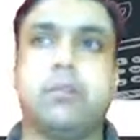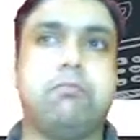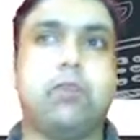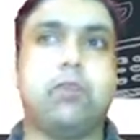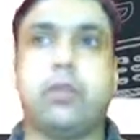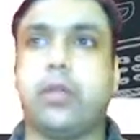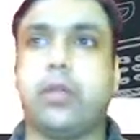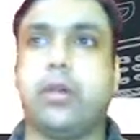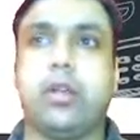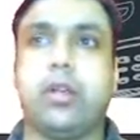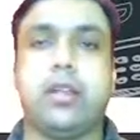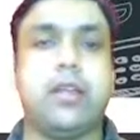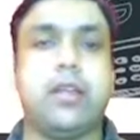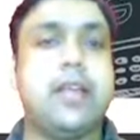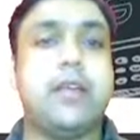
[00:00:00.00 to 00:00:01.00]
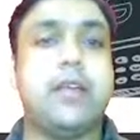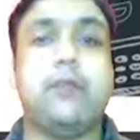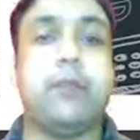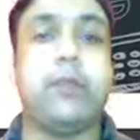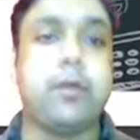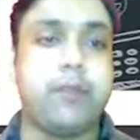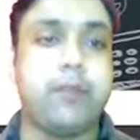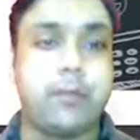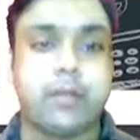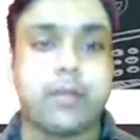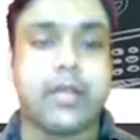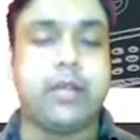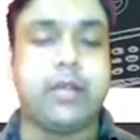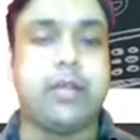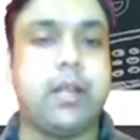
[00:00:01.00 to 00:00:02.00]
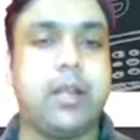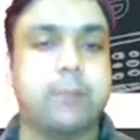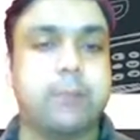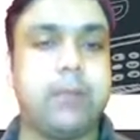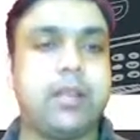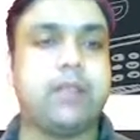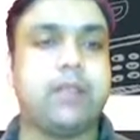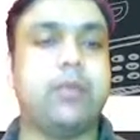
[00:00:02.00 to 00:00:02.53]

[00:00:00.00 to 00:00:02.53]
what we call it, website development.